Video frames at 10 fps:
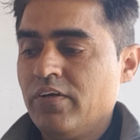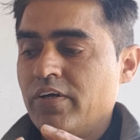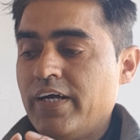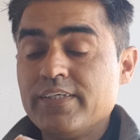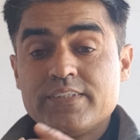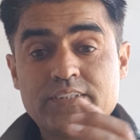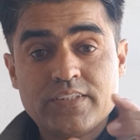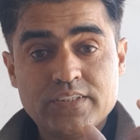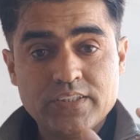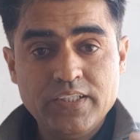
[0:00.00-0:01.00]
And
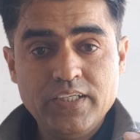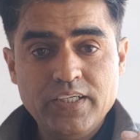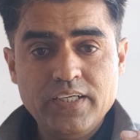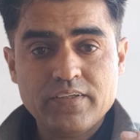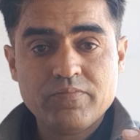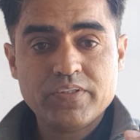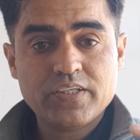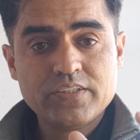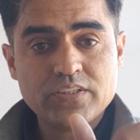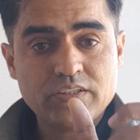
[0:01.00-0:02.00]
C, when
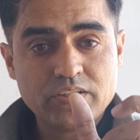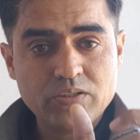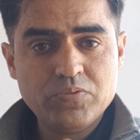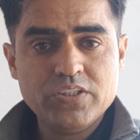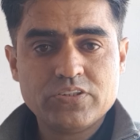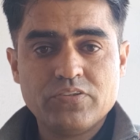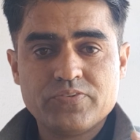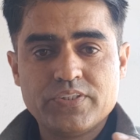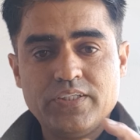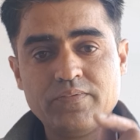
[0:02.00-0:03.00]
there is an accumulation of
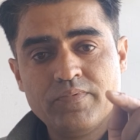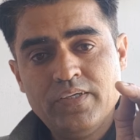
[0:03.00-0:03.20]
C,